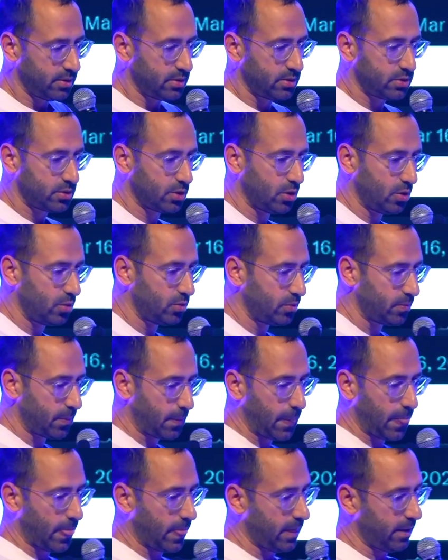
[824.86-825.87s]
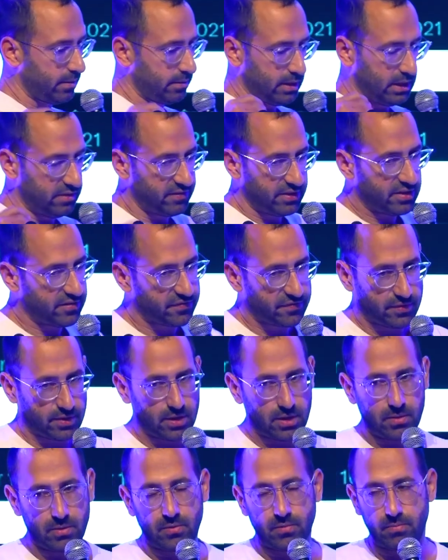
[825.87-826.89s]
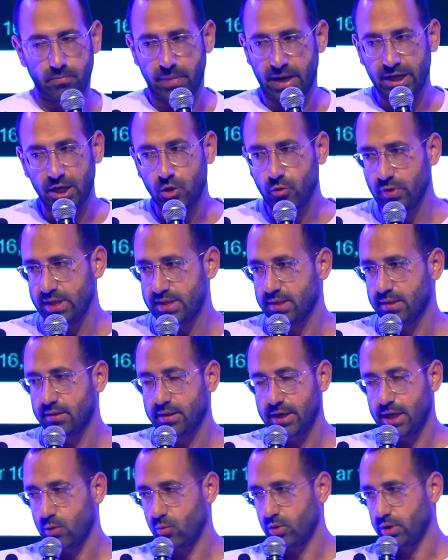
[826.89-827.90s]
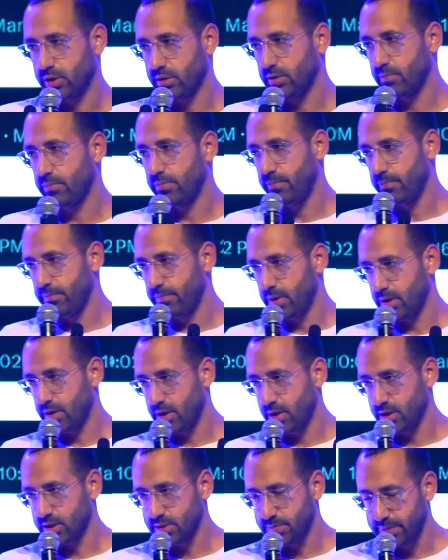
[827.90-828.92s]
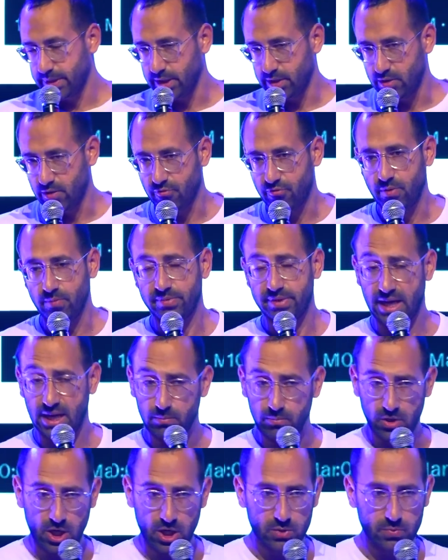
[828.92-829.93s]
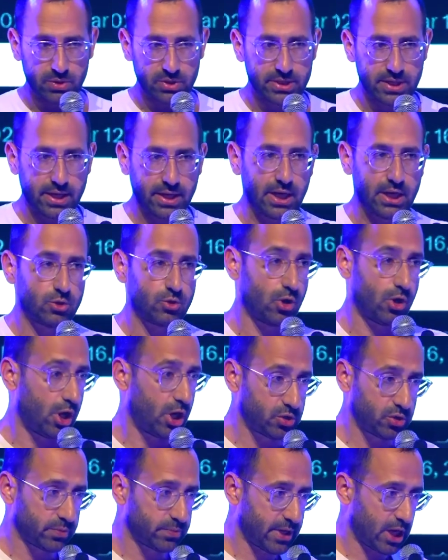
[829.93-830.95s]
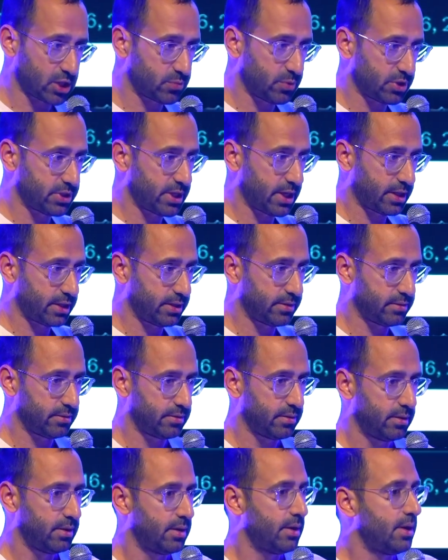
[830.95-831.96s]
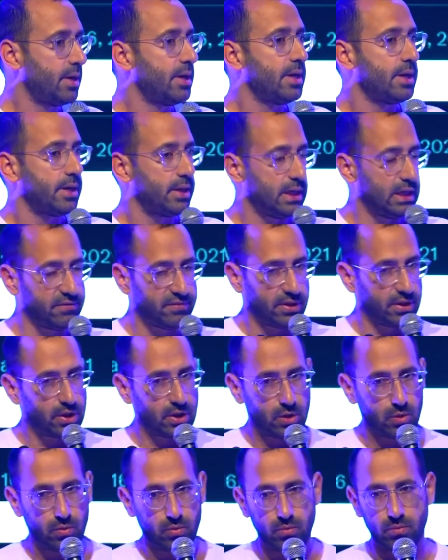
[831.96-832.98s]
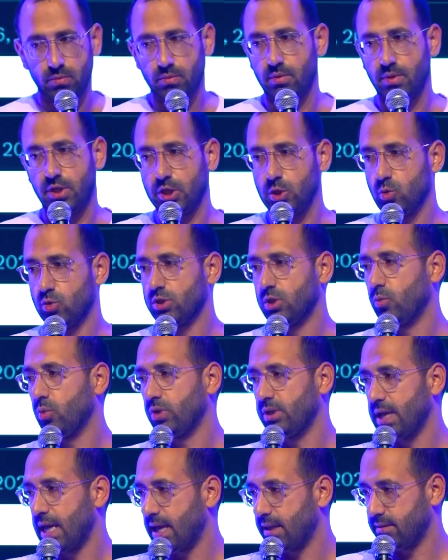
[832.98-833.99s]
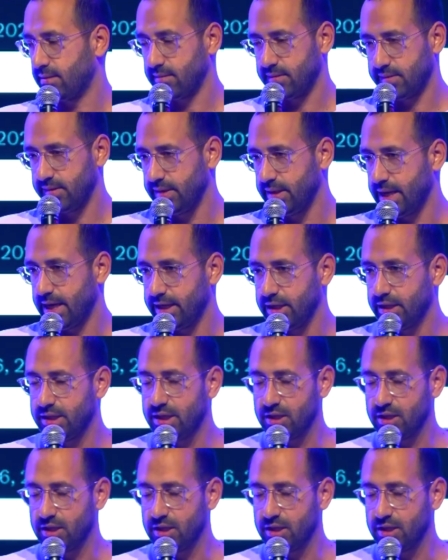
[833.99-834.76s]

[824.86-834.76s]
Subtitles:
So even if by increasing the network speed from 10 blocks per second to 100 blocks per second, even though the user will not see any